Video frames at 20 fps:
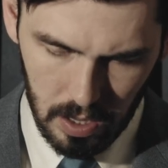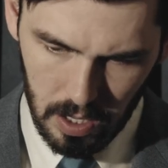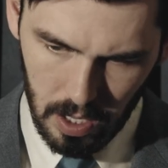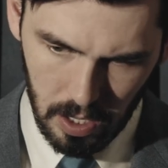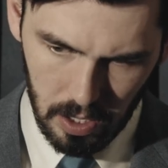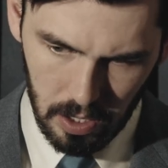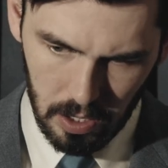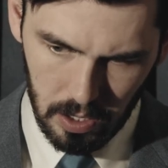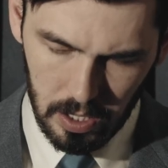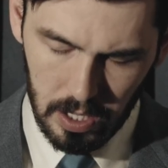
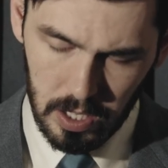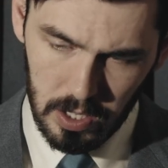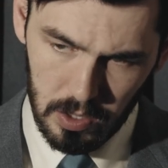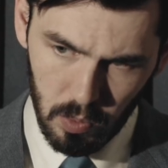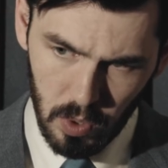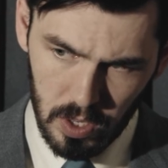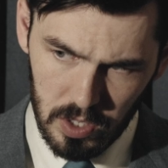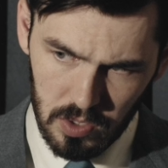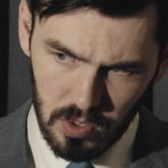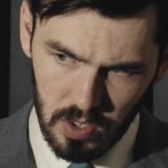it
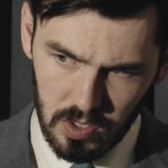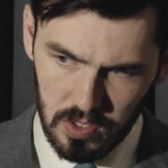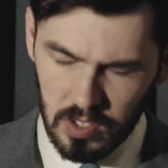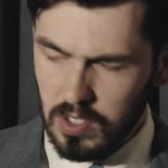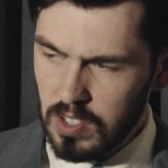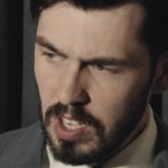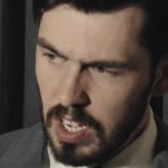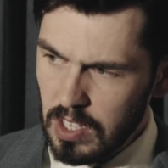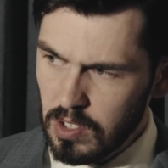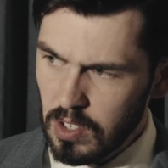was a
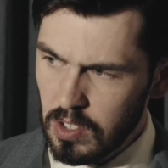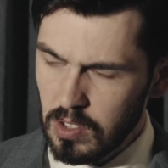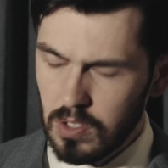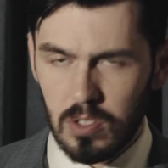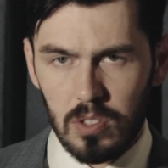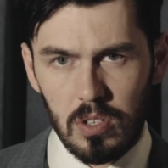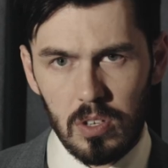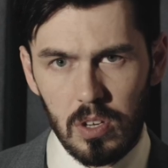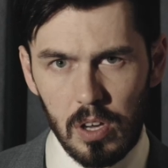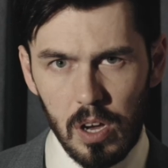
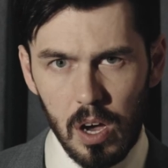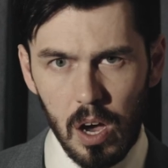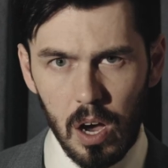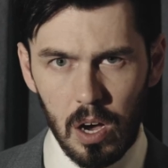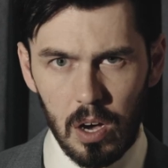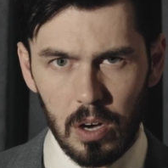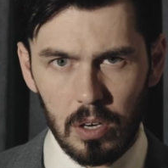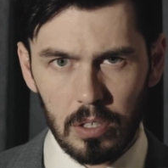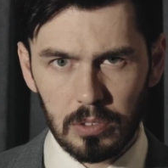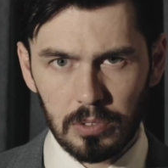descendant
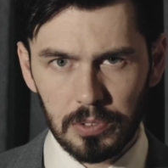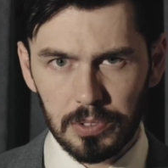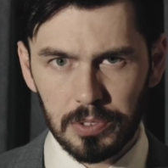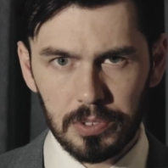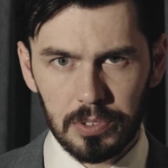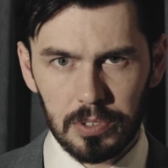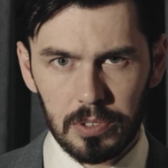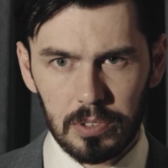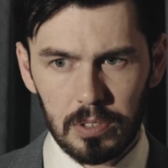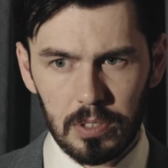
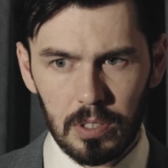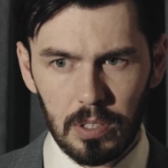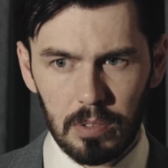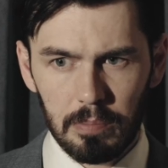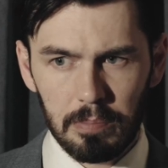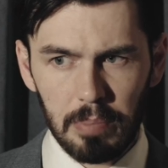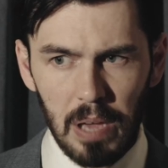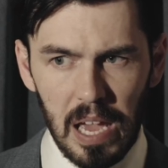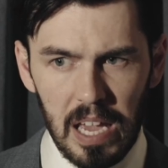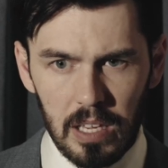of
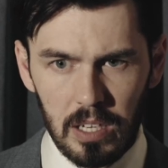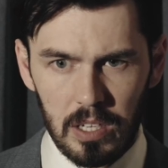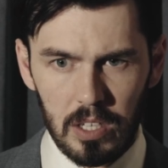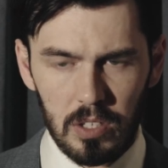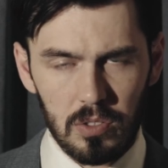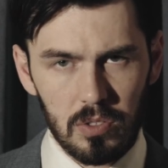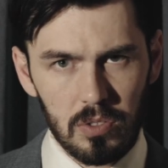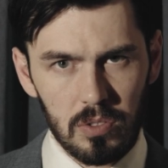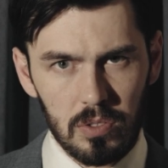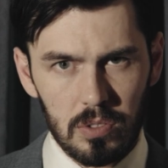
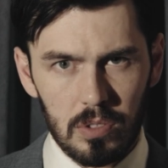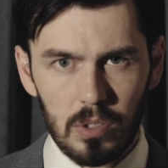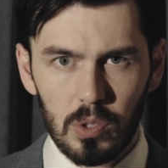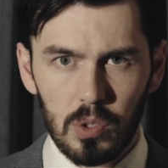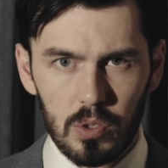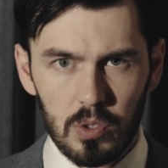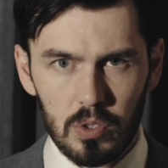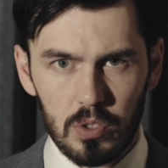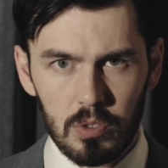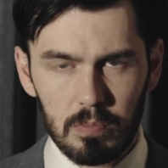pagans.
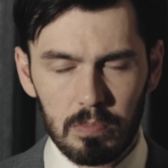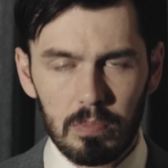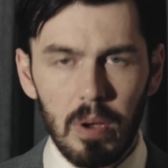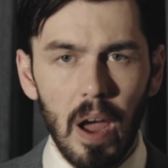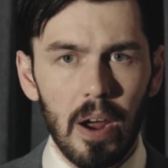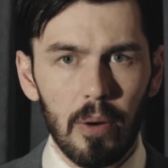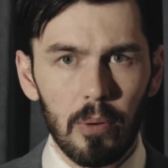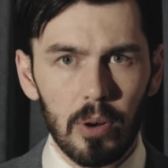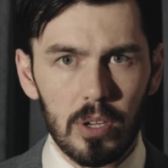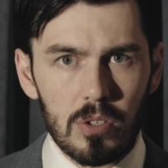His
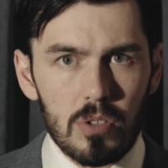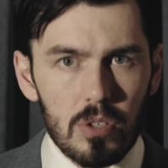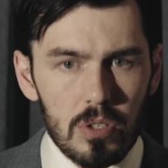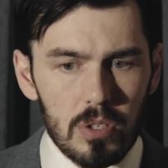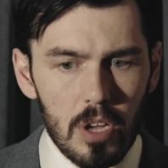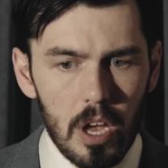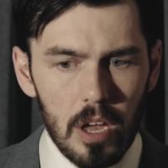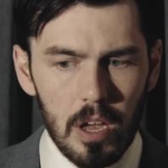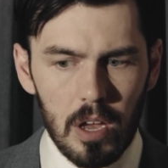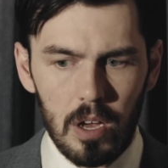
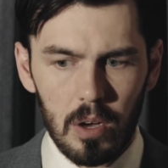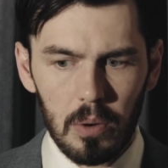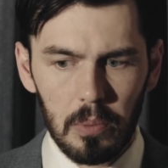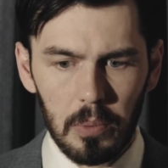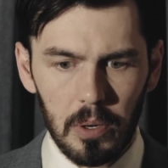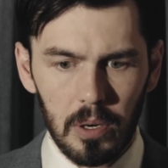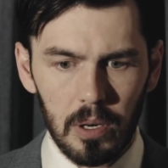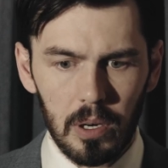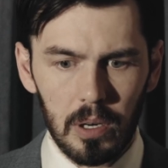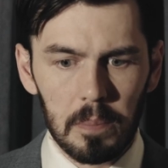parents
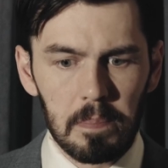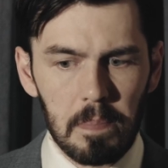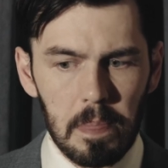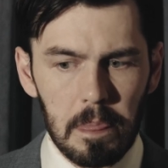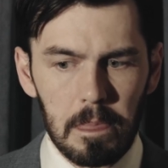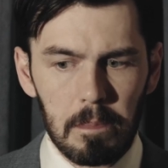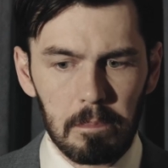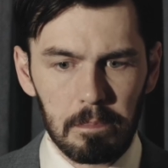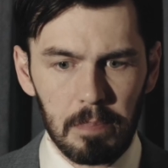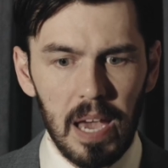were
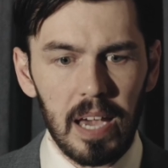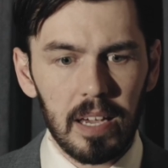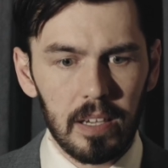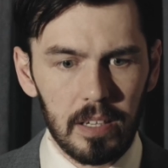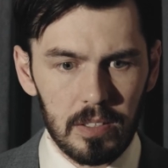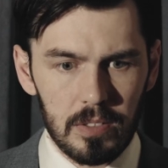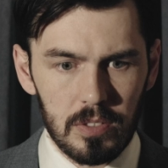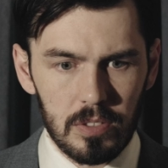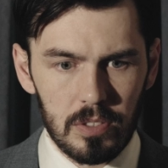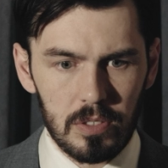
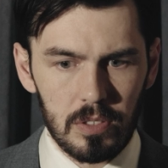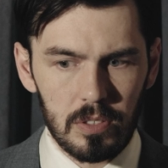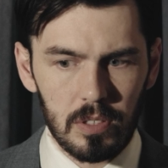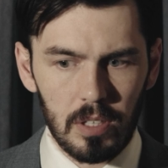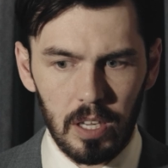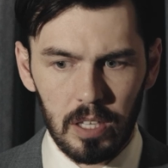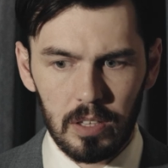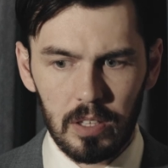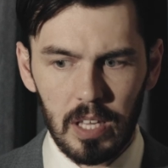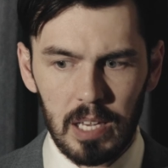pagans,
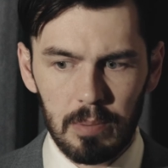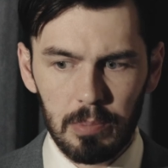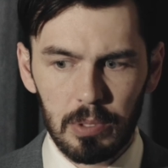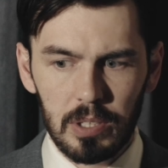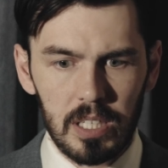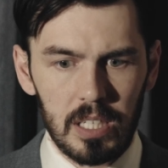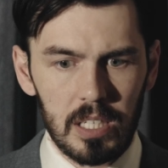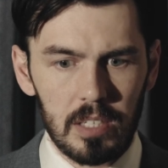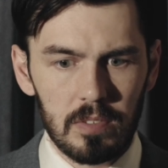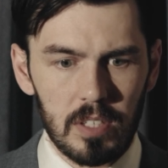and they
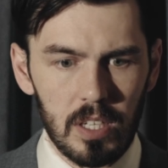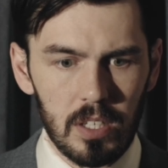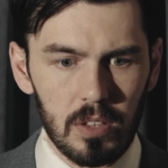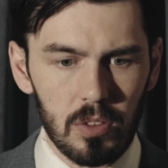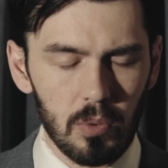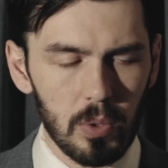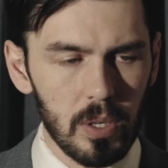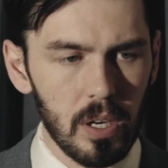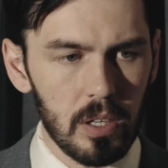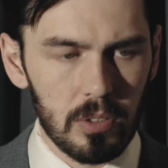believed in
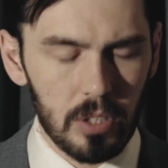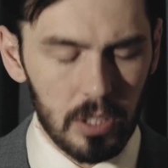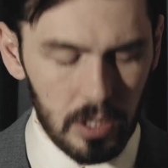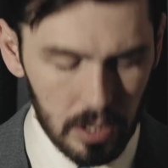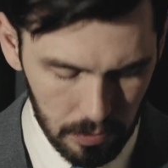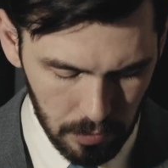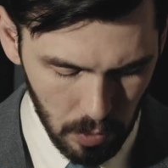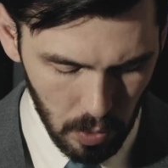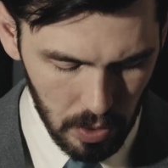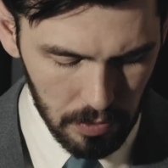
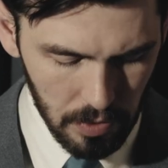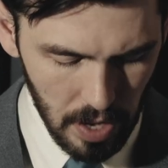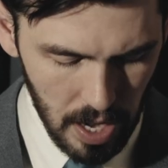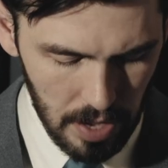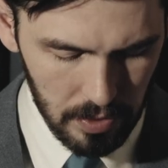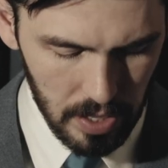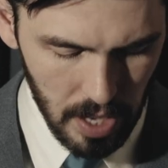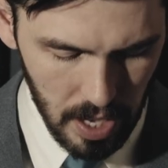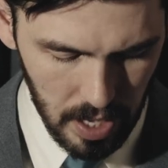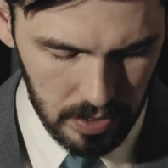
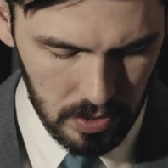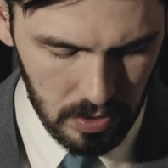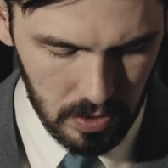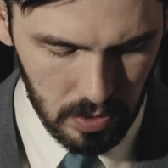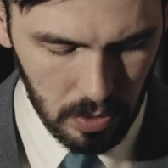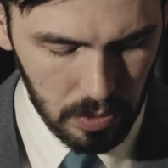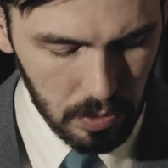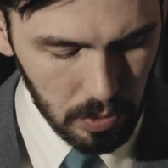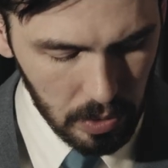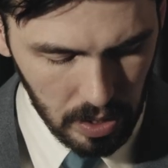345 gods
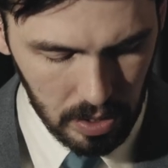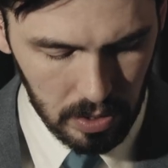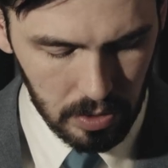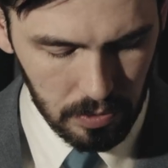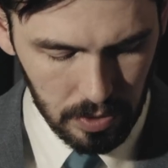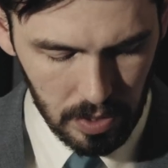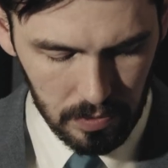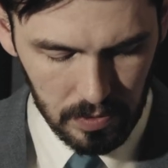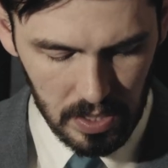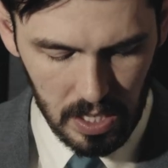or
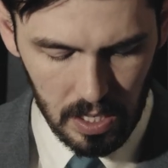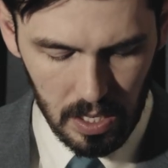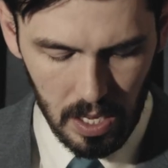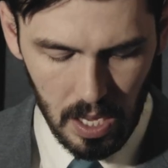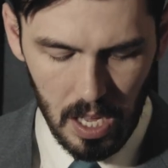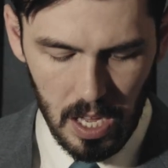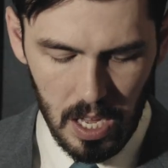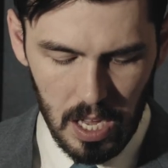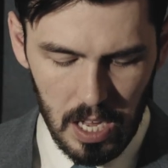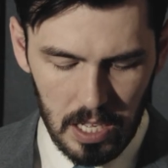350
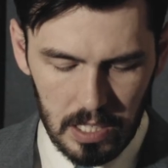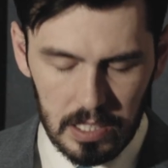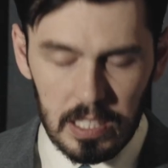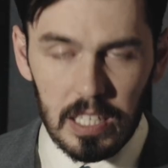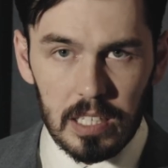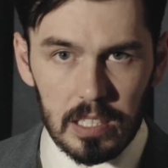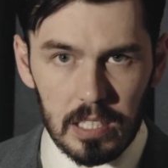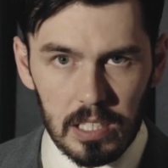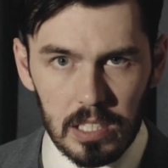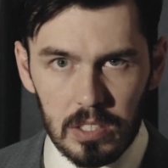
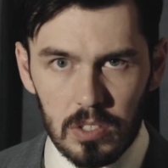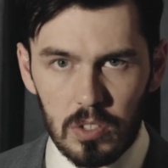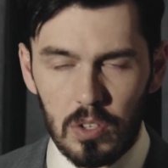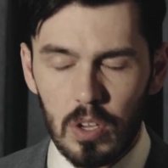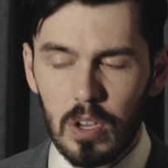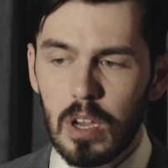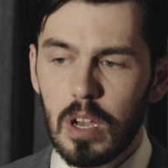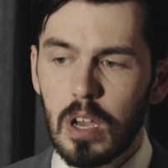deities.